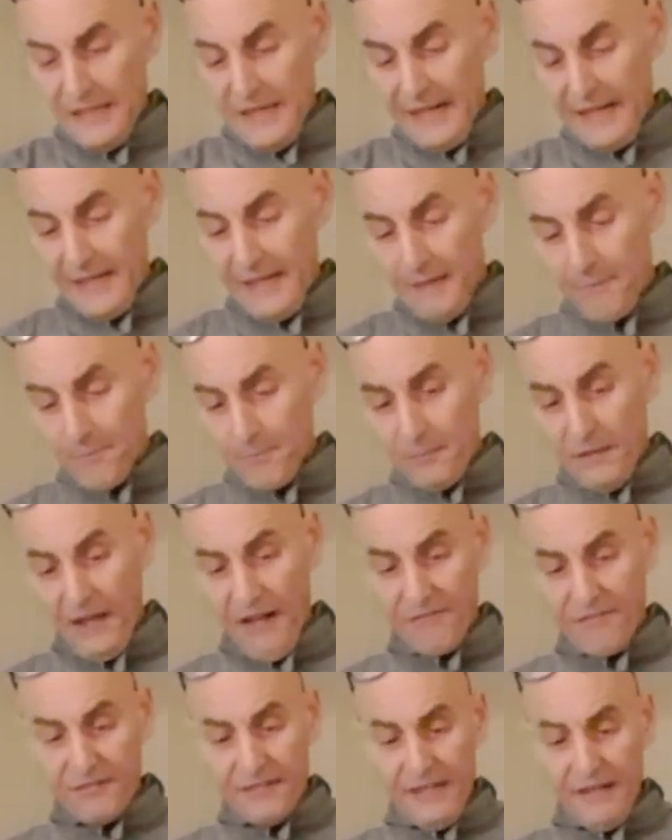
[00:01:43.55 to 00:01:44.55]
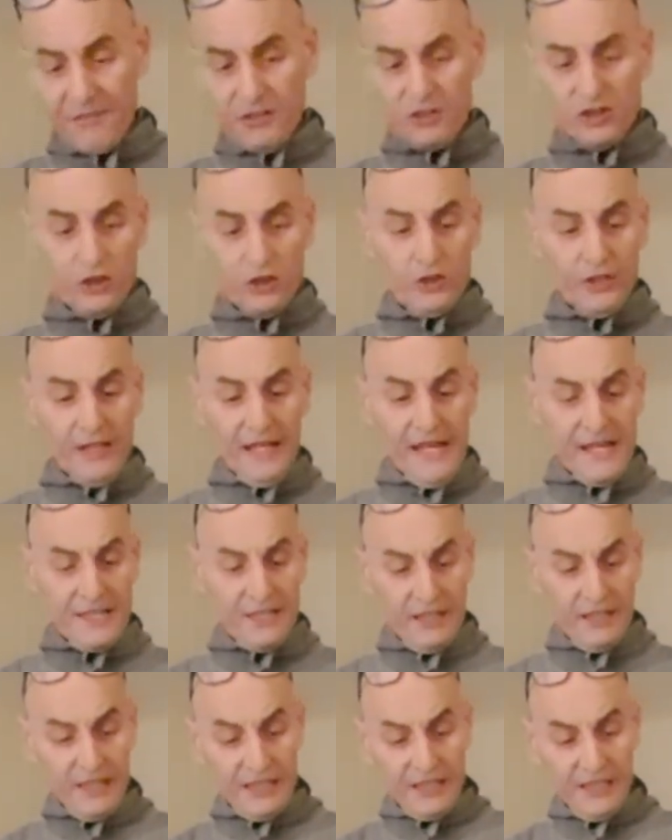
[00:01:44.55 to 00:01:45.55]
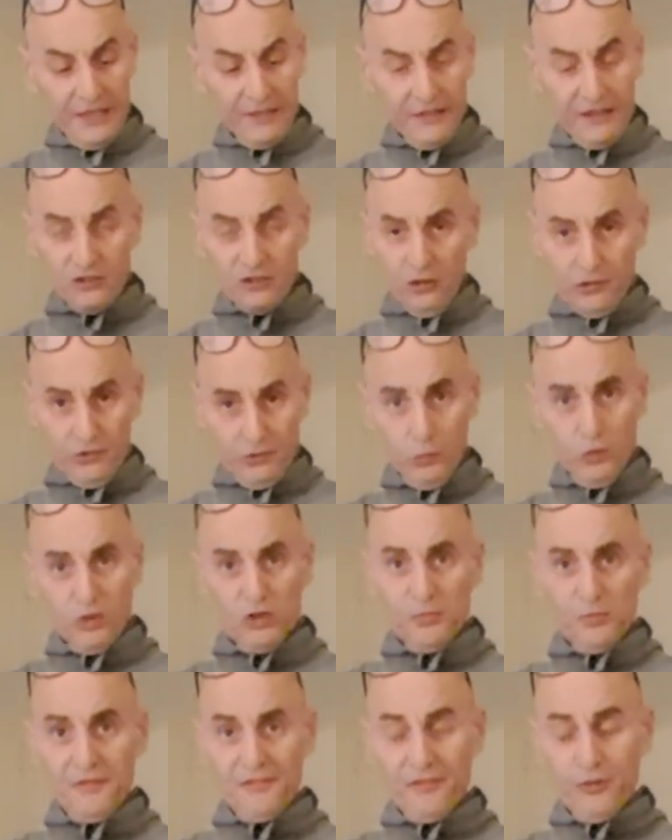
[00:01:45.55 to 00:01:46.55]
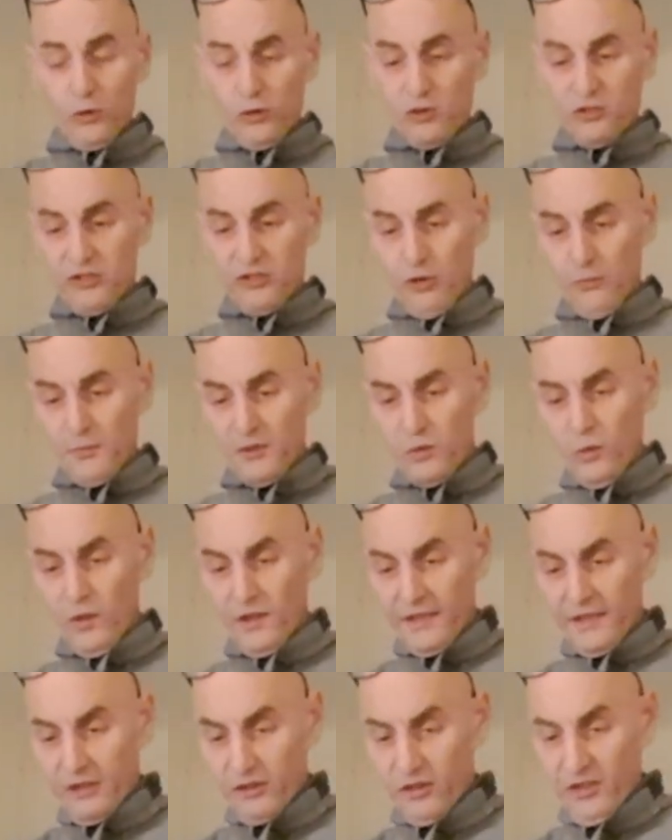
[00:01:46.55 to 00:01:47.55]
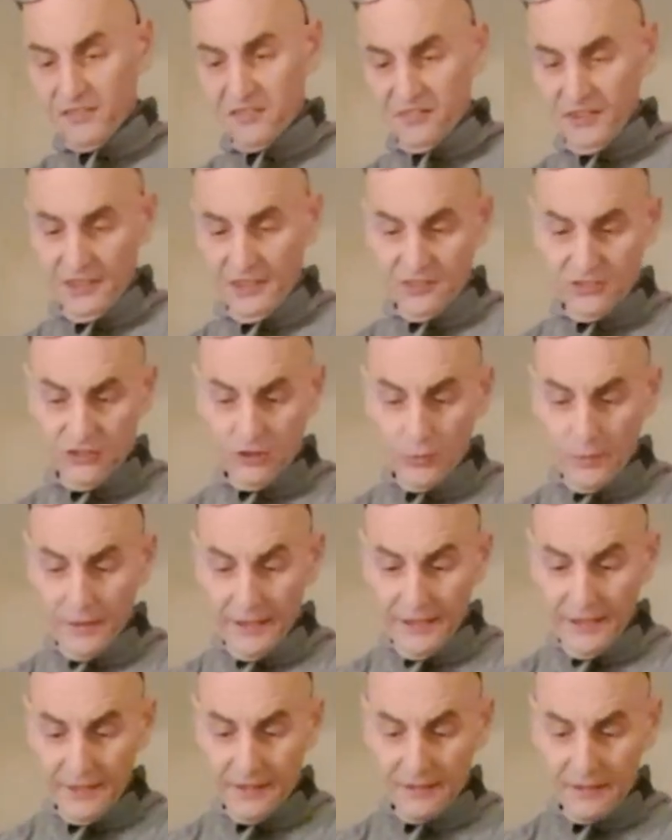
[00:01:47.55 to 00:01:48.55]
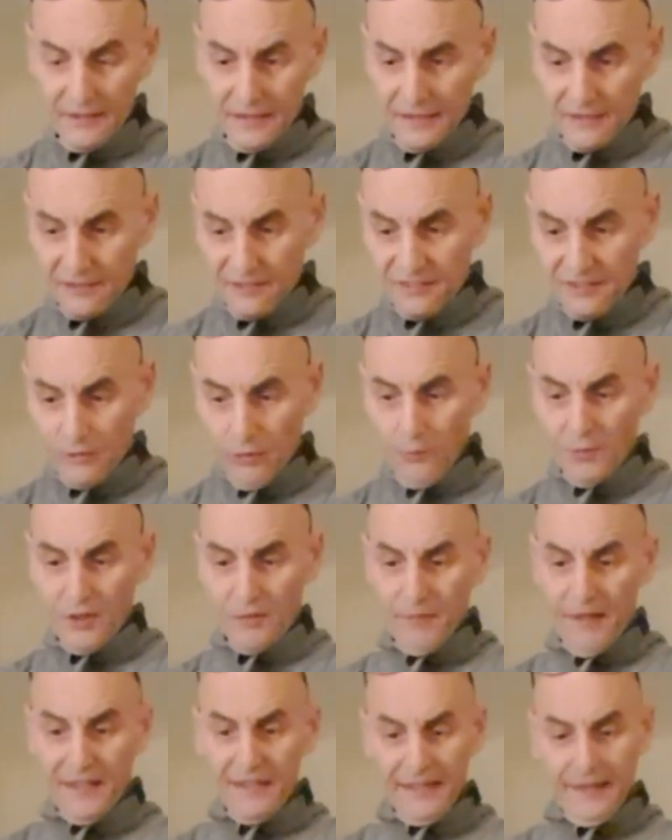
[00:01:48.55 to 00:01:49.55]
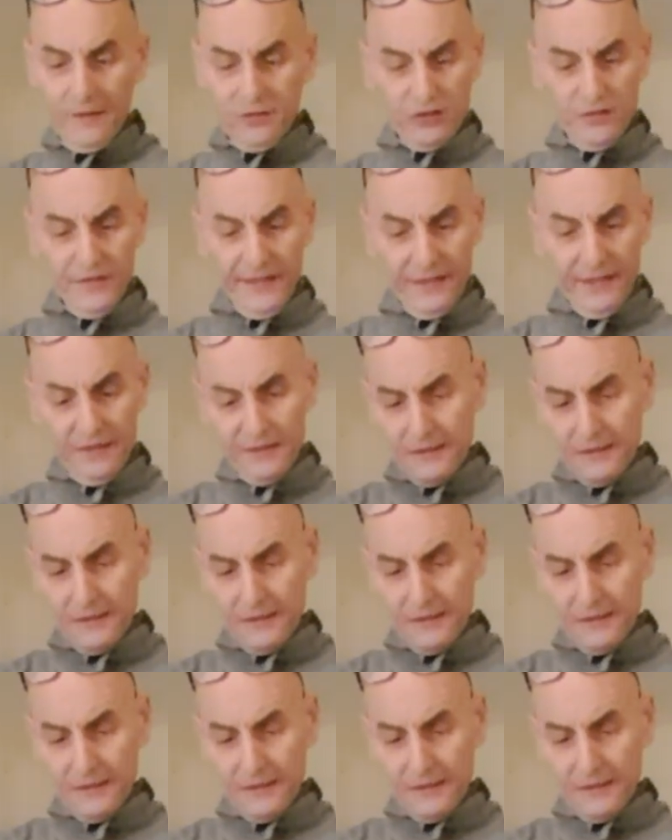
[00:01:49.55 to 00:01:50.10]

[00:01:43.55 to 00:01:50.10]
I've never turned any exotic woods before, so it'll be quite interesting to see what we can make out of it.